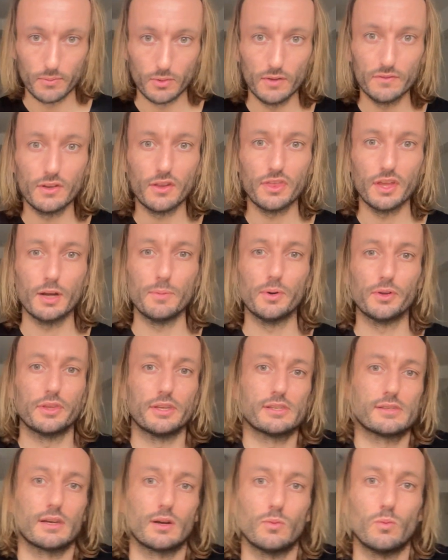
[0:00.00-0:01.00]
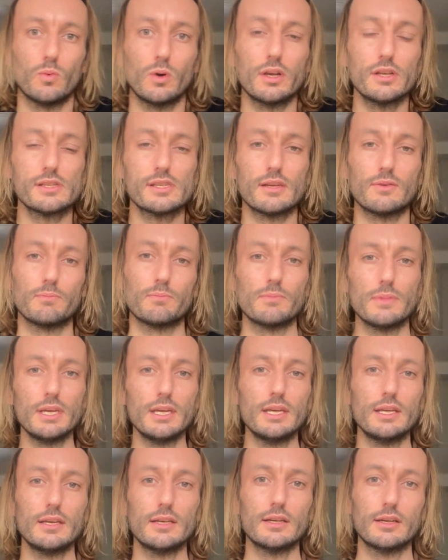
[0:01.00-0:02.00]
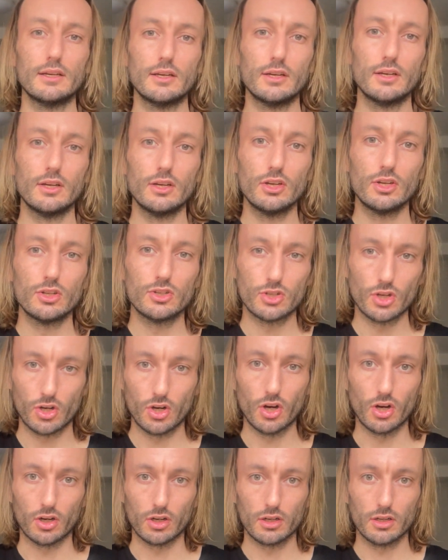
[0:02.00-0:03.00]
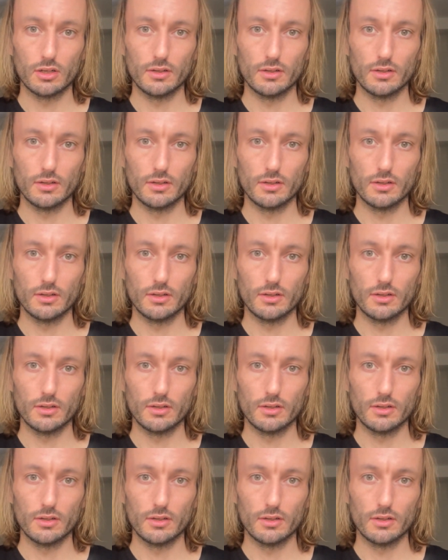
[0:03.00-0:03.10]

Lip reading: You have to think about this, what does it mean to cook?